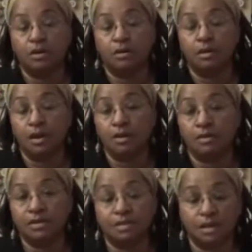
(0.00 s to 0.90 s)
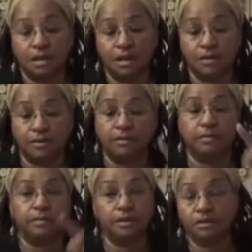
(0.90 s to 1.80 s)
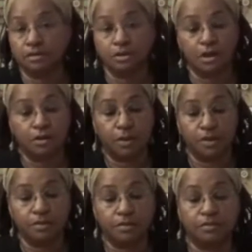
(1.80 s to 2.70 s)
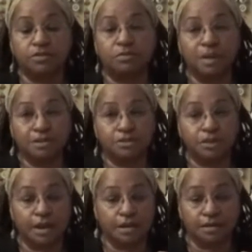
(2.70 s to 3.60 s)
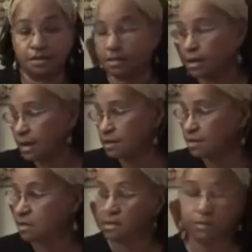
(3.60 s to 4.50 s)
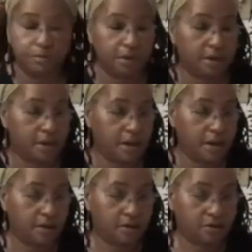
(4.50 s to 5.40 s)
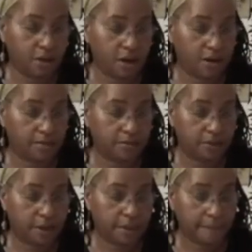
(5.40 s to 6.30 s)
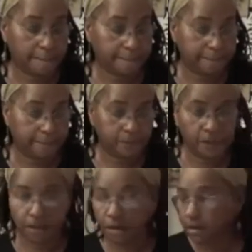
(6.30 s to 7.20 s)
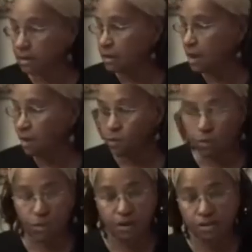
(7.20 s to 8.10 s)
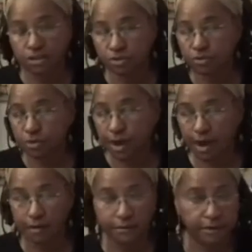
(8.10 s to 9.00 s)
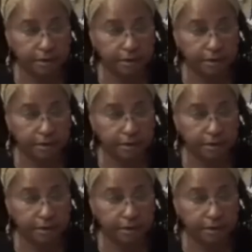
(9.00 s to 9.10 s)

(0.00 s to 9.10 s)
nail these in here, it goes all the way through. So make sure it has a nice big head on top. Okay? Now, once you have